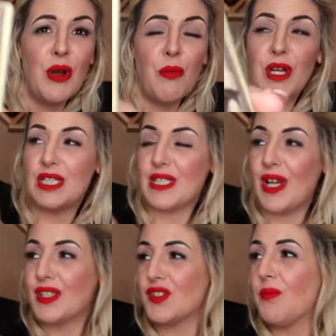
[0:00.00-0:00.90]
But it's
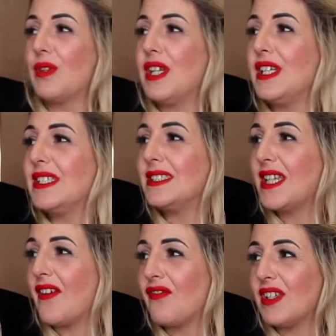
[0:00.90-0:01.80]
like somebody is
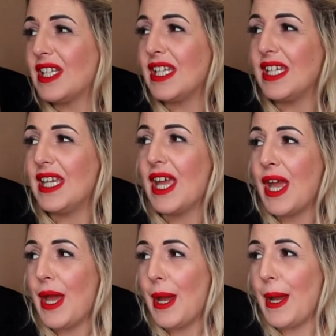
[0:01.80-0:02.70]
definitely
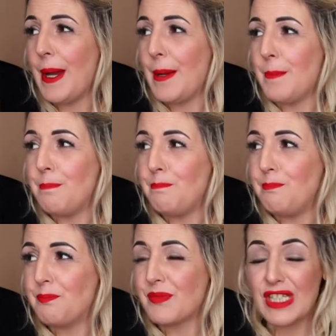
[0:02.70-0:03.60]

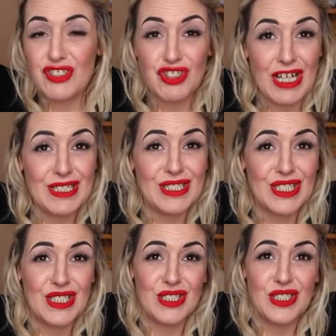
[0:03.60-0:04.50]

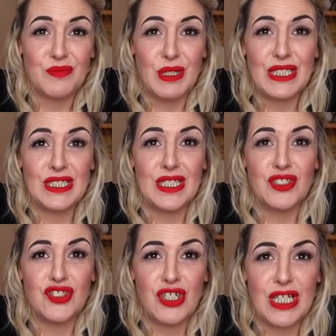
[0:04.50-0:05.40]
stressed, is my
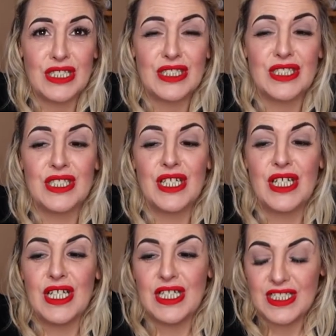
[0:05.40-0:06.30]
sense, stressed.
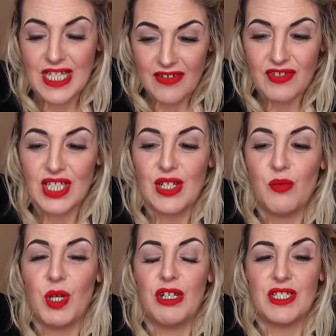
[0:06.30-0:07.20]
Definitely
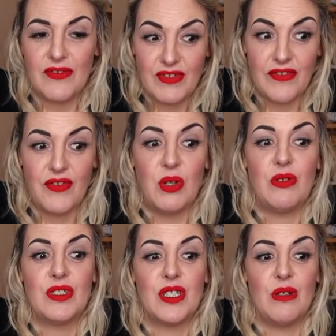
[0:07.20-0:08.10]
worried, definitely
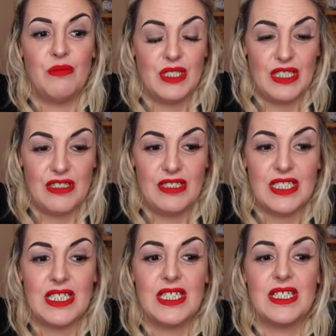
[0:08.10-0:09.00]
focus on material
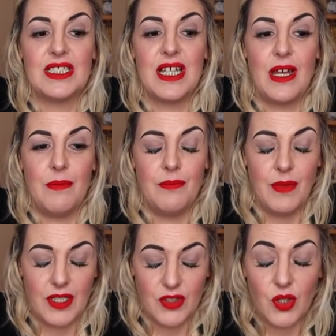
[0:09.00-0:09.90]
things. I
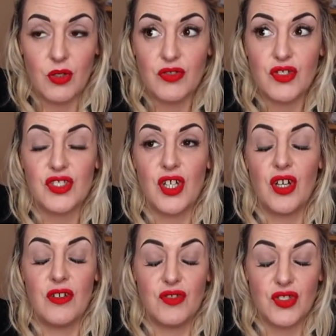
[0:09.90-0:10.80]
don't know,
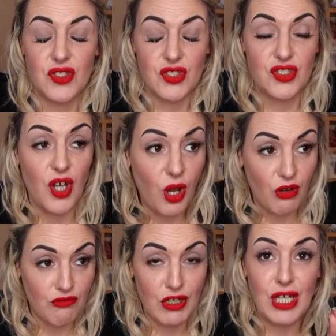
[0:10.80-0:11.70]
I just
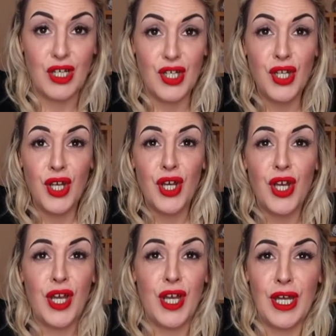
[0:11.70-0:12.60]
saw written
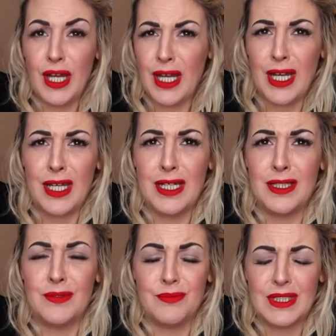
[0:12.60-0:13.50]

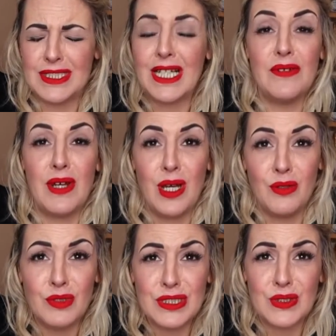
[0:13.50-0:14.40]
a sale of a
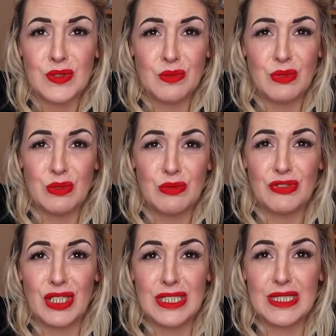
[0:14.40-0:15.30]
house. So someone will be
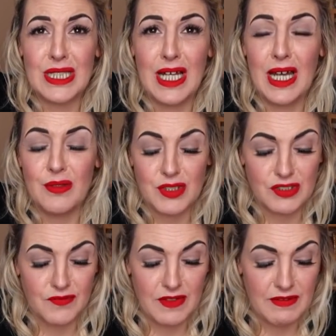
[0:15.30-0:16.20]
trying to sell a house
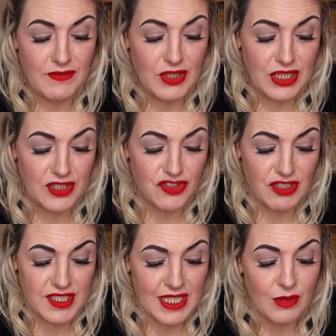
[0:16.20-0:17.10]
and they're very fucking
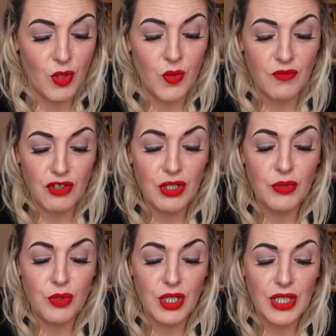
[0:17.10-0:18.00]
stressed out over
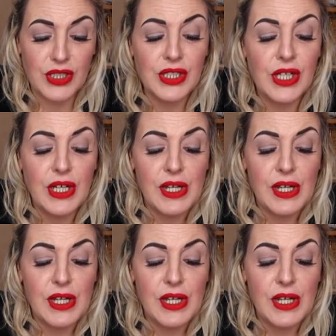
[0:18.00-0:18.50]
it, okay?